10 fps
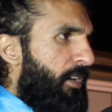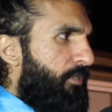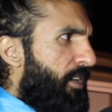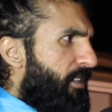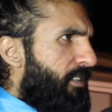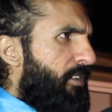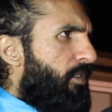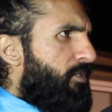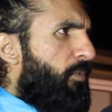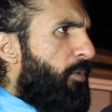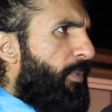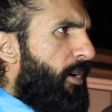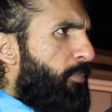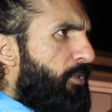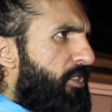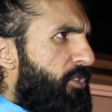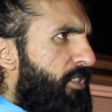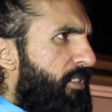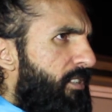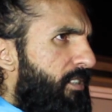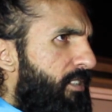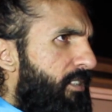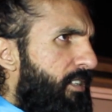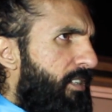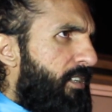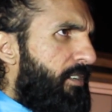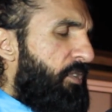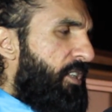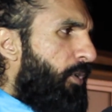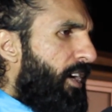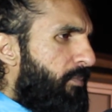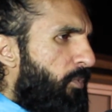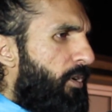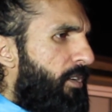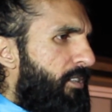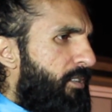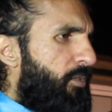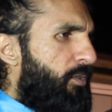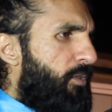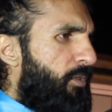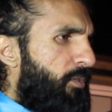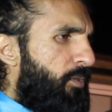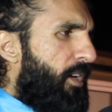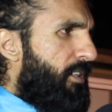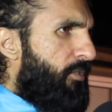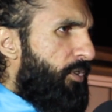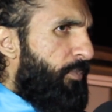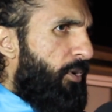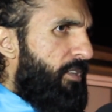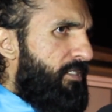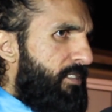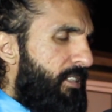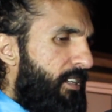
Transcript: We had, I think, also more ball position, and we tried more to get the 3 points.